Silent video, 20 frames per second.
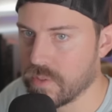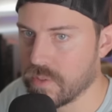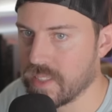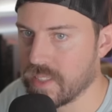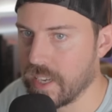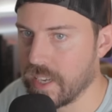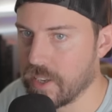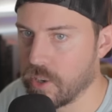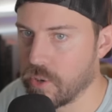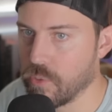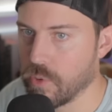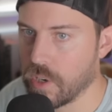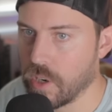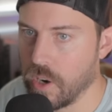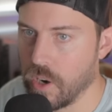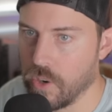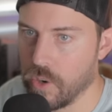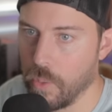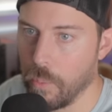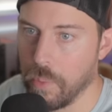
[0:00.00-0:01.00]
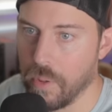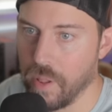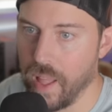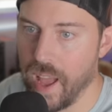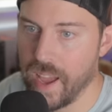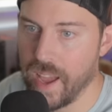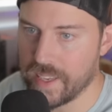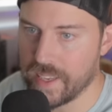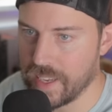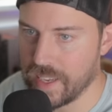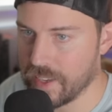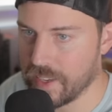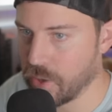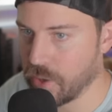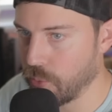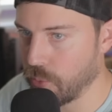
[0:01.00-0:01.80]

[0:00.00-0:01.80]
have standard Recaro black and